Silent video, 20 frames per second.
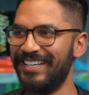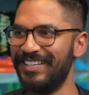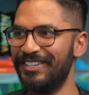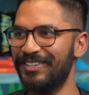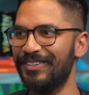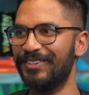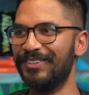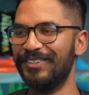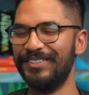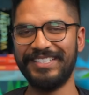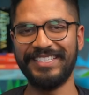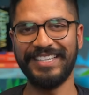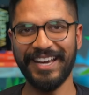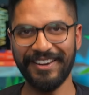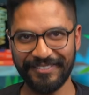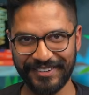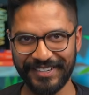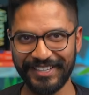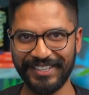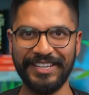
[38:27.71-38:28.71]
You'll
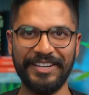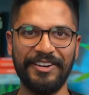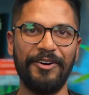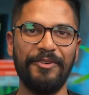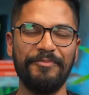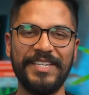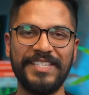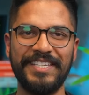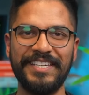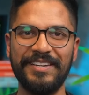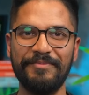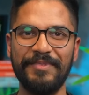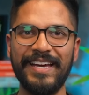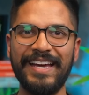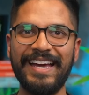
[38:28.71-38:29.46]
definitely not miss him.